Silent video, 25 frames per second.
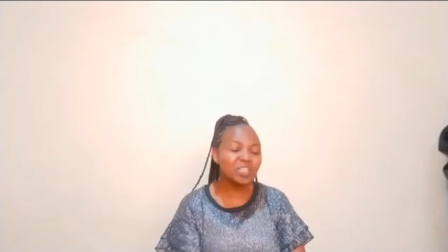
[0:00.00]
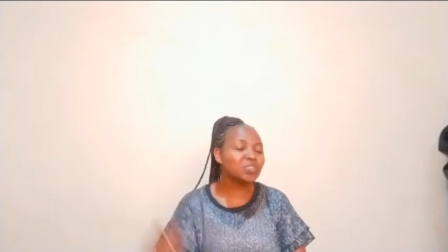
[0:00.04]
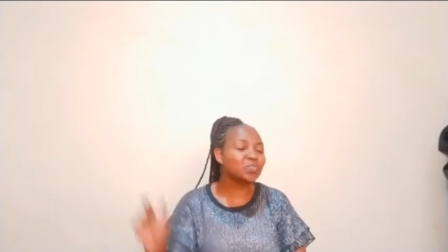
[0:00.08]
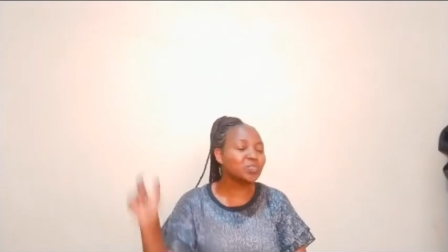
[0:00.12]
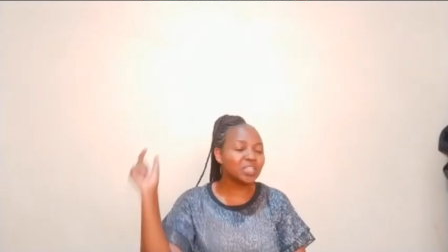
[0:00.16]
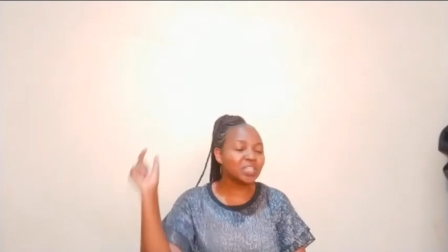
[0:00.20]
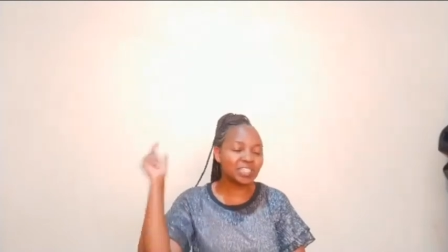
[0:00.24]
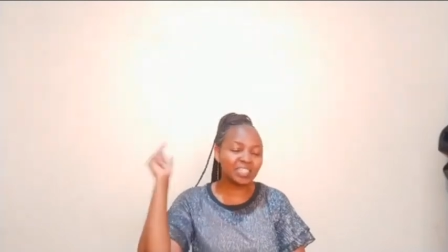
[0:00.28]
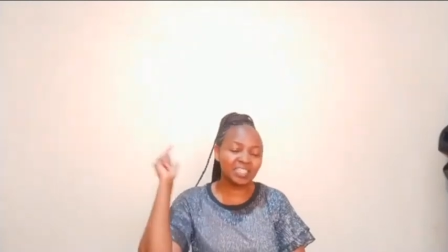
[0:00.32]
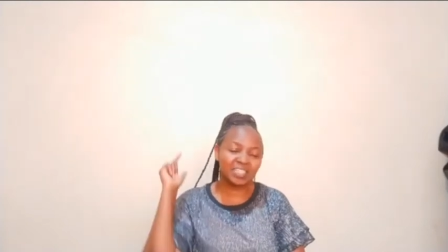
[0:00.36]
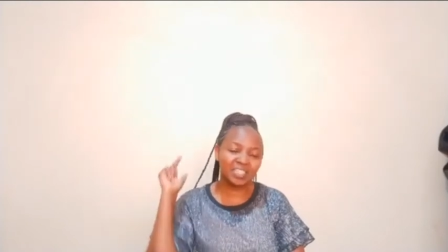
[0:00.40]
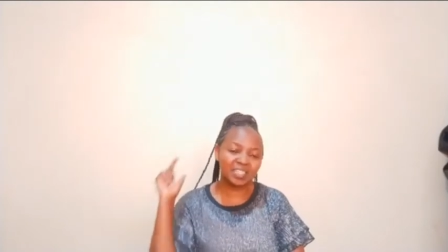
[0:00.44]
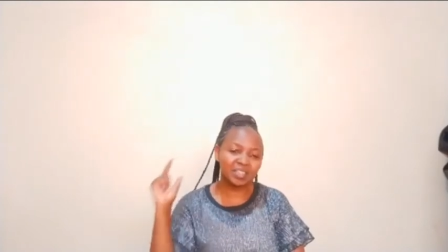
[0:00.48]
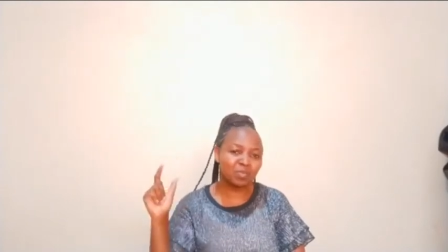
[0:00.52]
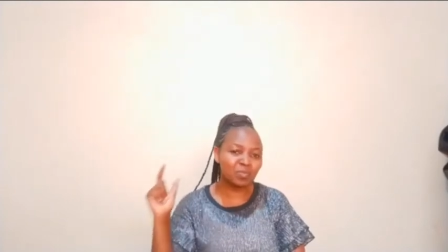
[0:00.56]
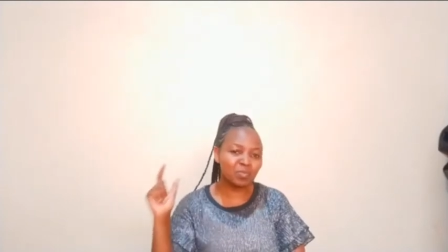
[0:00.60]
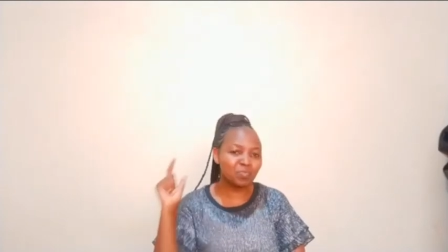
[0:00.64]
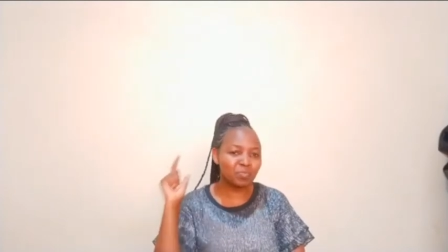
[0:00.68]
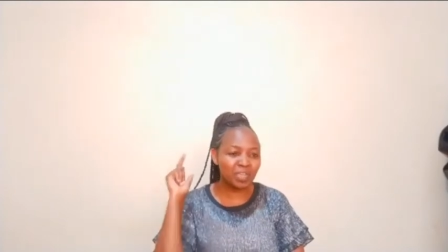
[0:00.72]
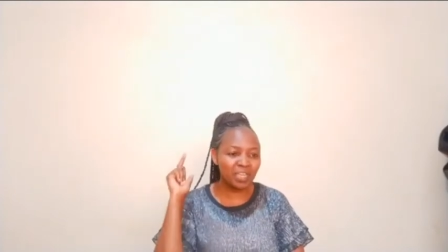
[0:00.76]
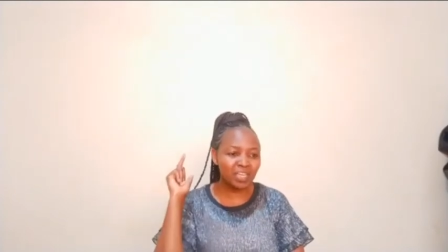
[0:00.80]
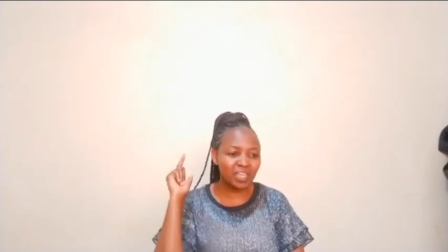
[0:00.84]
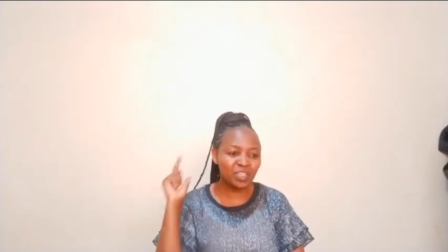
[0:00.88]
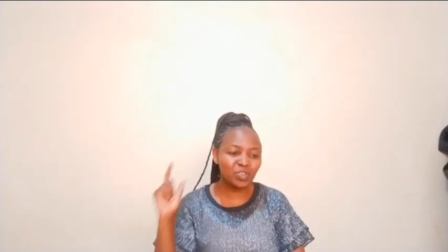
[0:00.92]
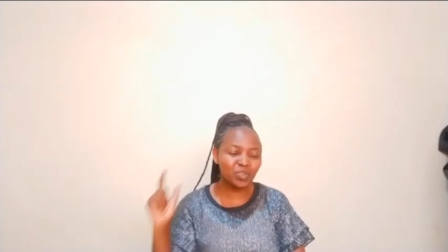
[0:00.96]
will
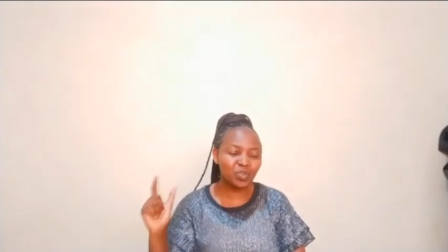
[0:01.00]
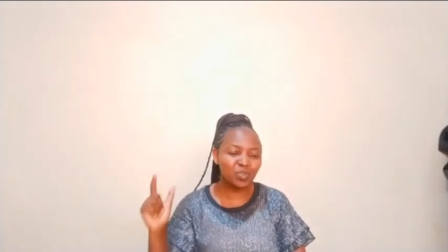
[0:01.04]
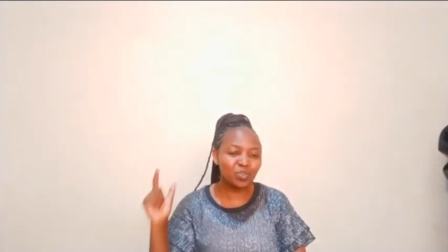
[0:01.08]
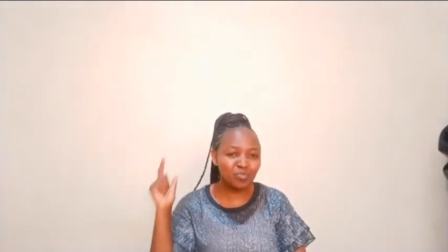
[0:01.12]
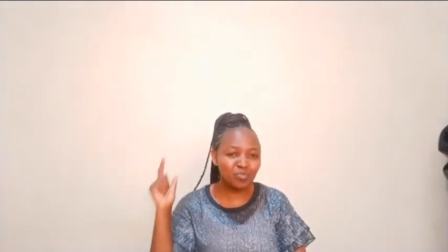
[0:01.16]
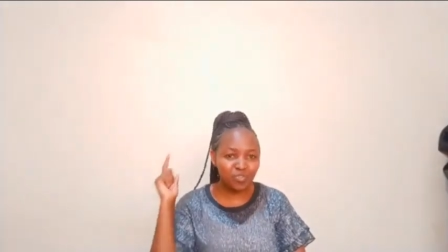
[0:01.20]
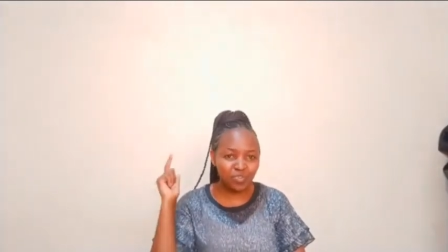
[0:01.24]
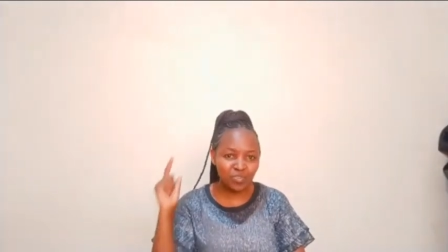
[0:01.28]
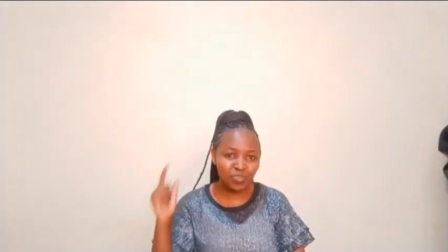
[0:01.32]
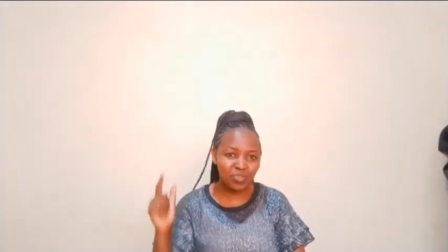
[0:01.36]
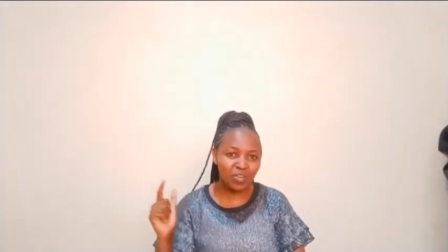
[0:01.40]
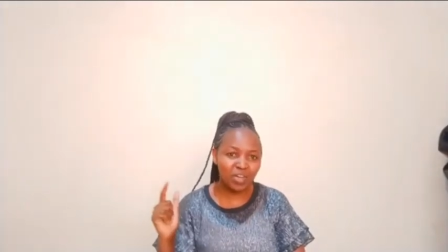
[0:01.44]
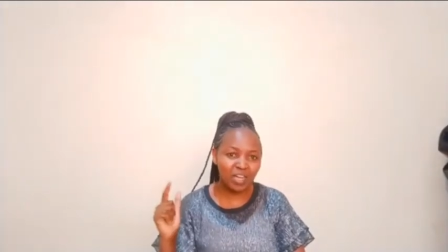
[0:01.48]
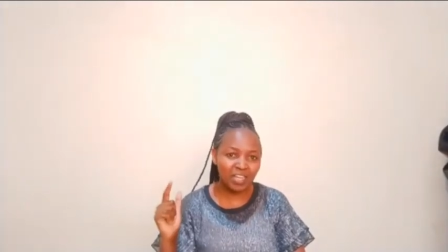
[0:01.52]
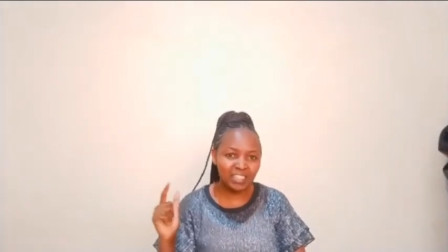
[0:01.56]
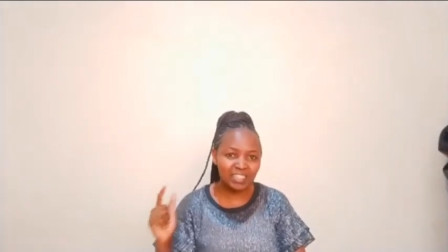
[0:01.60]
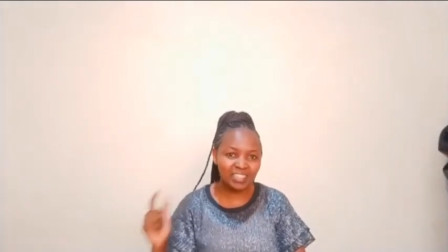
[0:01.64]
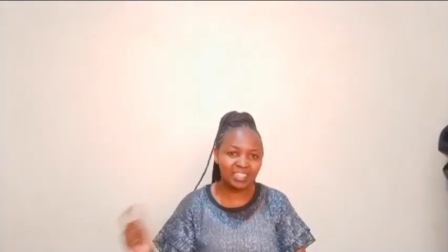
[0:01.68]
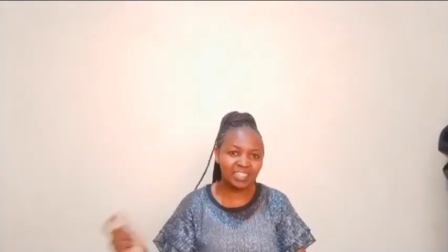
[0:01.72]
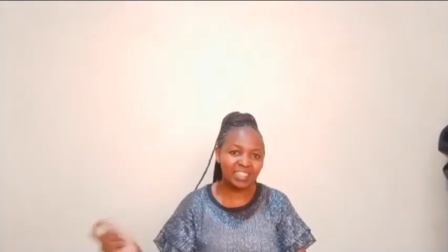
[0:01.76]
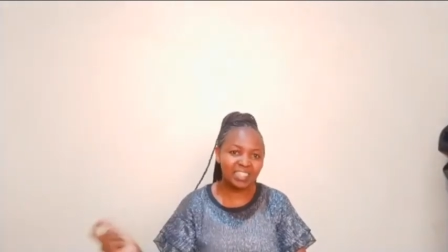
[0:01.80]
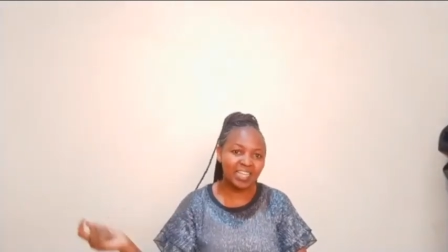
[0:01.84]
make your viewers